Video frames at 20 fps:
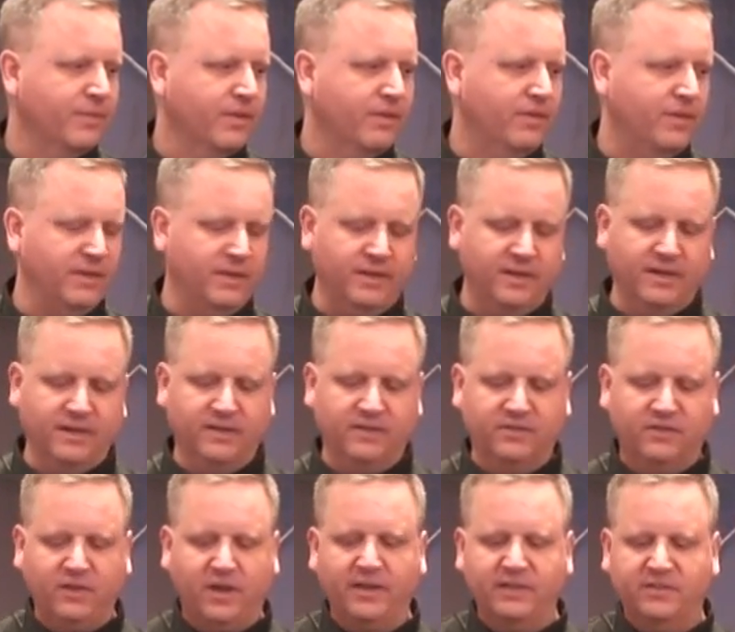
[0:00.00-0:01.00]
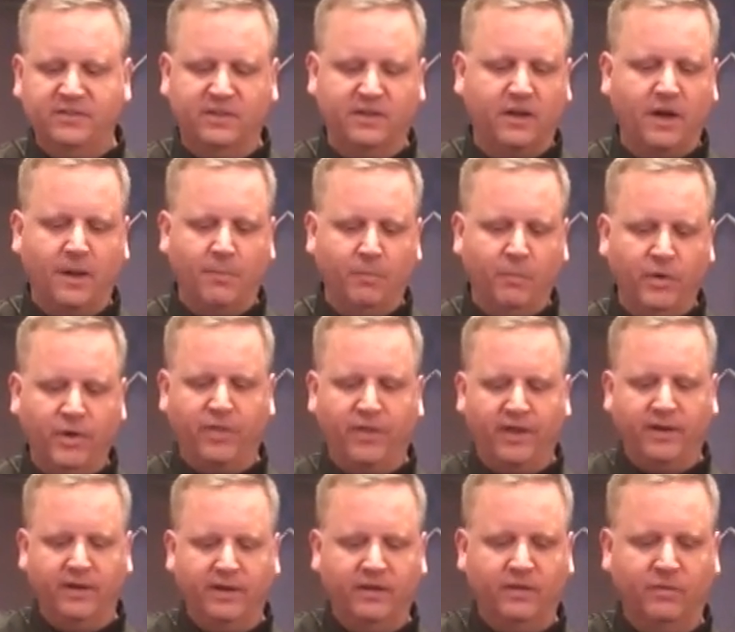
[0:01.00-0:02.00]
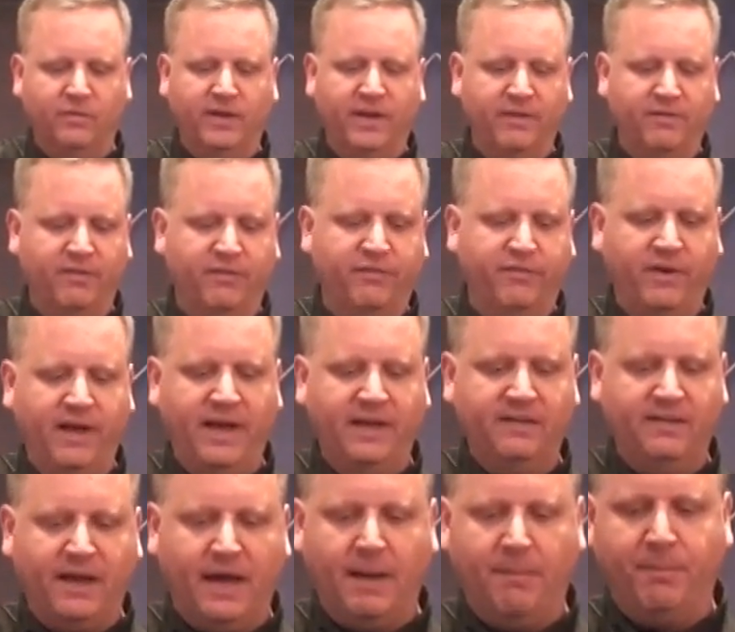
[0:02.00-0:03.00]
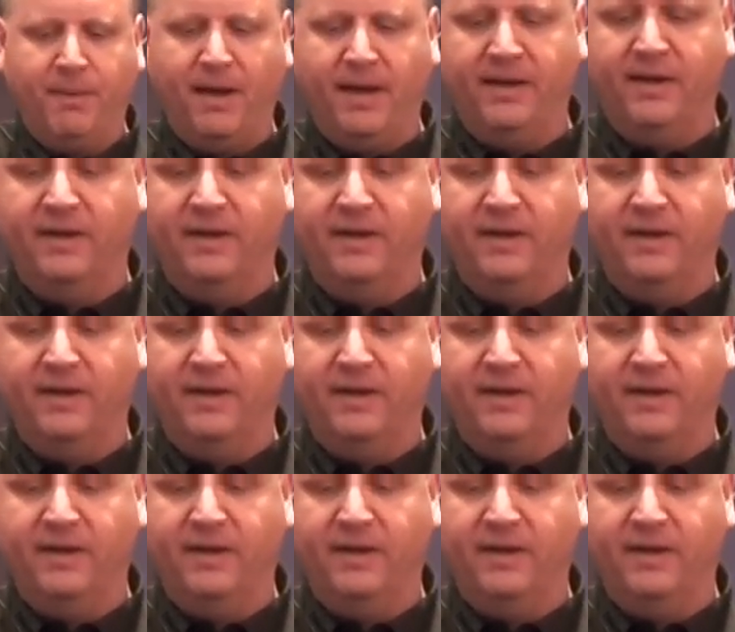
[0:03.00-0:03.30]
The sights that come with it, we have a flat top on